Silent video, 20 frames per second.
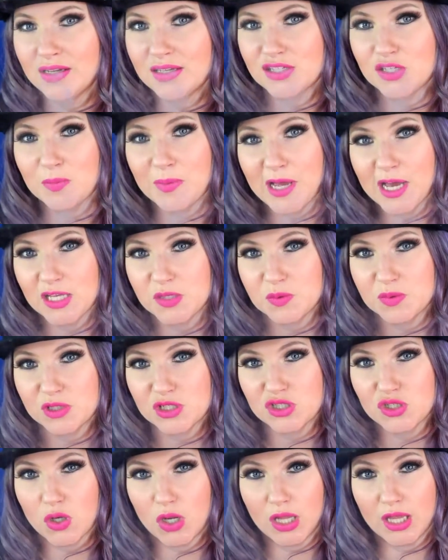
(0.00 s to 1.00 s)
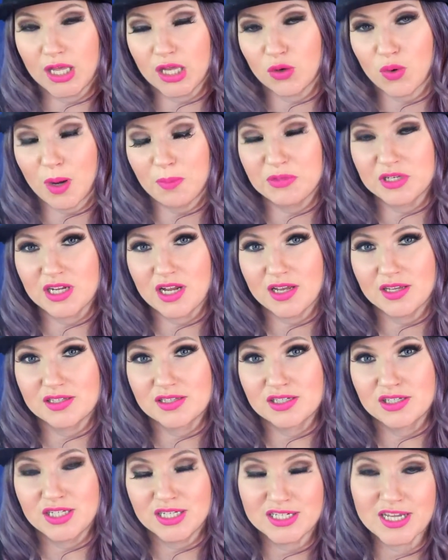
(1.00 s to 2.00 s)
So my husband just totally interrupted
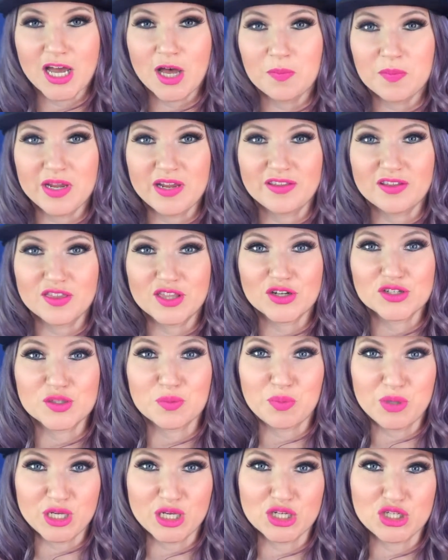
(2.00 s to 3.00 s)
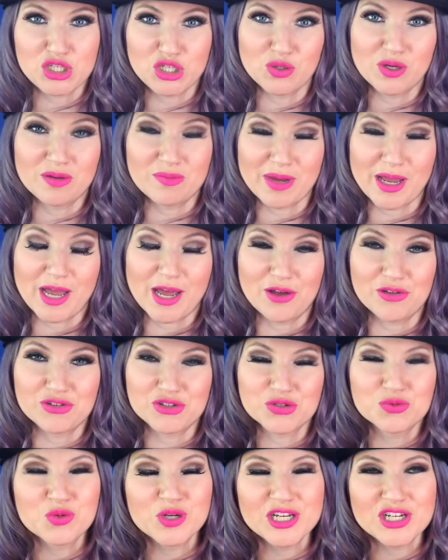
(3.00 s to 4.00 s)
us to tell me that there's a Pikachu at my
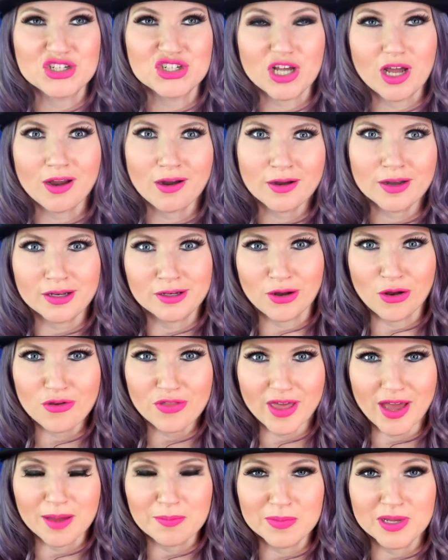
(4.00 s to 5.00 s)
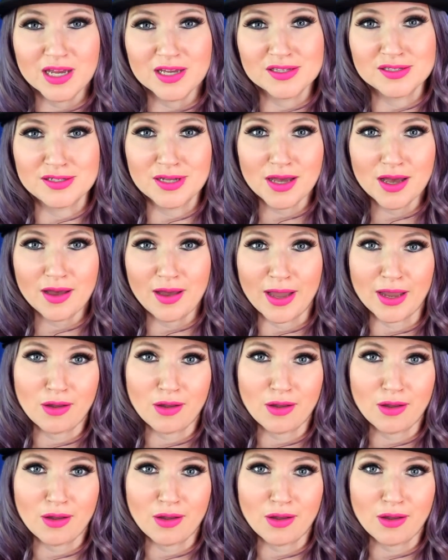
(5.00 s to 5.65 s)
house, which I already know that because duh,